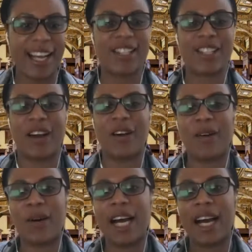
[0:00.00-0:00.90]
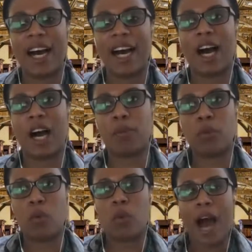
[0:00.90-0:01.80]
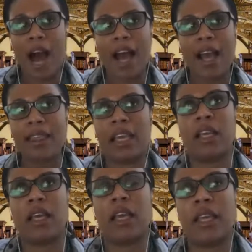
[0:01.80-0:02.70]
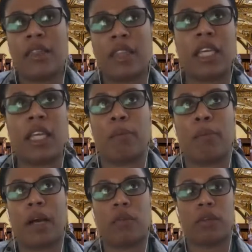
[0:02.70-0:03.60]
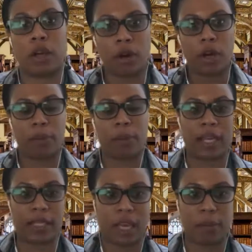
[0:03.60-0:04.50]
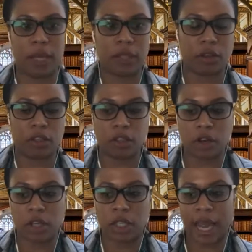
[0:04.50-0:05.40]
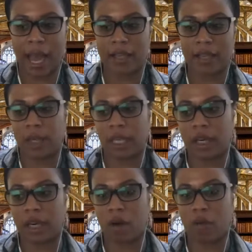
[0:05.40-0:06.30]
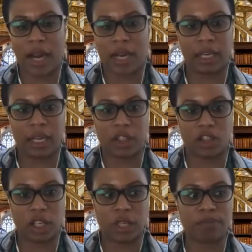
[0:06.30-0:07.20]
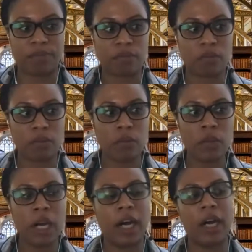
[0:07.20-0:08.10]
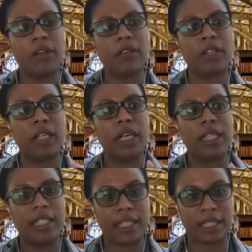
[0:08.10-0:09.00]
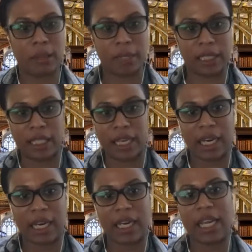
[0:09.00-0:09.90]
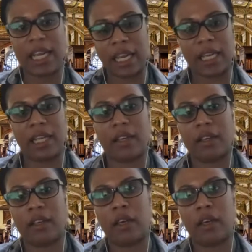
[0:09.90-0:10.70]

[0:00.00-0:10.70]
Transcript: So I think in thinking about the current pandemic, there certainly has been a recognition of disability in